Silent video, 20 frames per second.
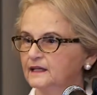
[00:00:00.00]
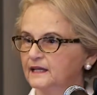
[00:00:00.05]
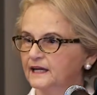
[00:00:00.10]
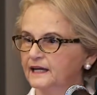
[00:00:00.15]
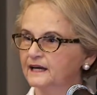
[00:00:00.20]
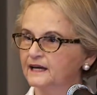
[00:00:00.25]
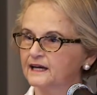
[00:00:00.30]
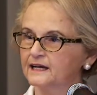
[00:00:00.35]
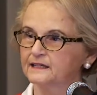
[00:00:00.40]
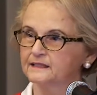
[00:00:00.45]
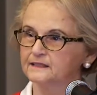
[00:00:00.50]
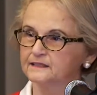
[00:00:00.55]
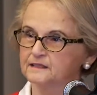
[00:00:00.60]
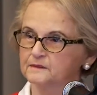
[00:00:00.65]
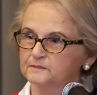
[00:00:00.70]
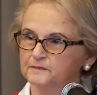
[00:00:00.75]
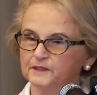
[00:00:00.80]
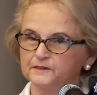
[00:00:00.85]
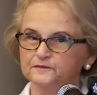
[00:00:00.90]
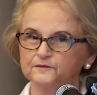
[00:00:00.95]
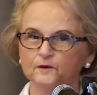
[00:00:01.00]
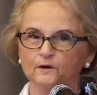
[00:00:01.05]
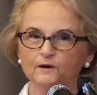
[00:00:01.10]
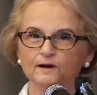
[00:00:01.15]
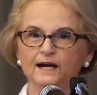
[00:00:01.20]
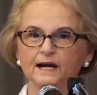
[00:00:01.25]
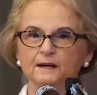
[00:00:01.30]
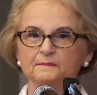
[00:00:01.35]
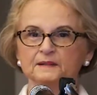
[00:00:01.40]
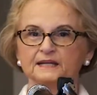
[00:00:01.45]
And before
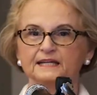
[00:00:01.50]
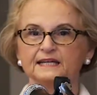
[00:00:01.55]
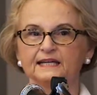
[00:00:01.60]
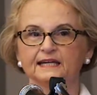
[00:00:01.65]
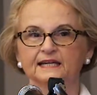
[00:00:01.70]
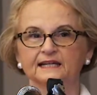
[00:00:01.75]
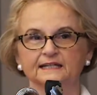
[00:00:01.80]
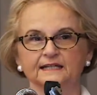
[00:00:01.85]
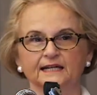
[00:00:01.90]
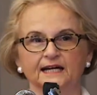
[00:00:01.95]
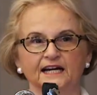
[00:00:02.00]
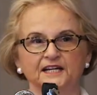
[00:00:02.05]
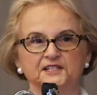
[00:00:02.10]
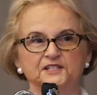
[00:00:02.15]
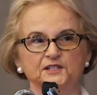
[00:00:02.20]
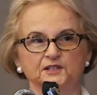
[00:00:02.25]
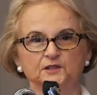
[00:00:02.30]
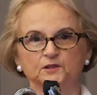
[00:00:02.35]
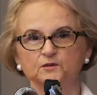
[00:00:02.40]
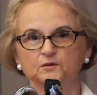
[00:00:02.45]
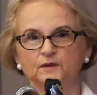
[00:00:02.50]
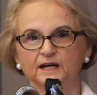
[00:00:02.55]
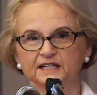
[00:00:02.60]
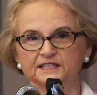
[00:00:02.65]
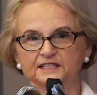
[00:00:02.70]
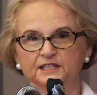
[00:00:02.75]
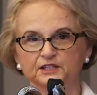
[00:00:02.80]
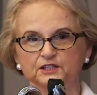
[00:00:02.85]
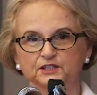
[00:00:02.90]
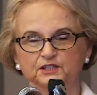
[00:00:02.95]
I begin, I do want
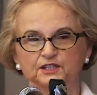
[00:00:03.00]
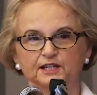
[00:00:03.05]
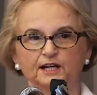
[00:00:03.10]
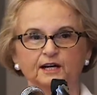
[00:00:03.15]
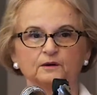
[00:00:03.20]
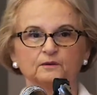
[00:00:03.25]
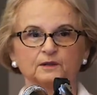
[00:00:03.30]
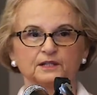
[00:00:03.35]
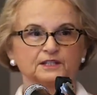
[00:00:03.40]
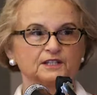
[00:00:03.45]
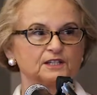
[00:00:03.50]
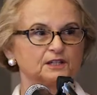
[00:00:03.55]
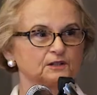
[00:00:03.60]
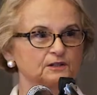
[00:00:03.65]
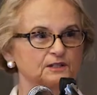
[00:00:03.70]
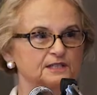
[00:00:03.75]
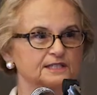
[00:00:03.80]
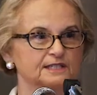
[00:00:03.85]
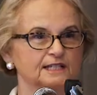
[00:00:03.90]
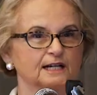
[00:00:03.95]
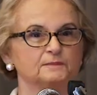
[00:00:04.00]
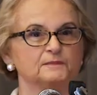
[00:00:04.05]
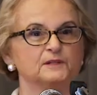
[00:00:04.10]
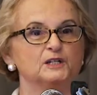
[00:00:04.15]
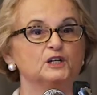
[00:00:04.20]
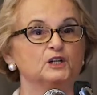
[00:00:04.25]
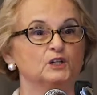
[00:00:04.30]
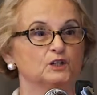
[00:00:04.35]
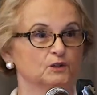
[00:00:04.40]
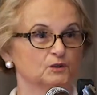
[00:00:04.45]
to share with you some
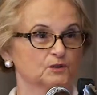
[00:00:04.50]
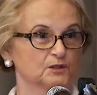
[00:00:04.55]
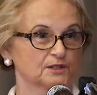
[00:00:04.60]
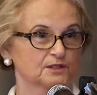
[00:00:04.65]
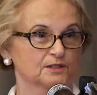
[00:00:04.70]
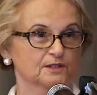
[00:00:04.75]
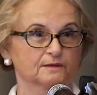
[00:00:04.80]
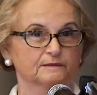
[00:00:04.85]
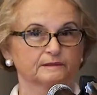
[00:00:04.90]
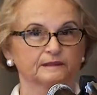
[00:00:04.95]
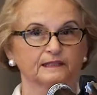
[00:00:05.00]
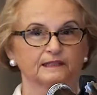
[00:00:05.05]
news.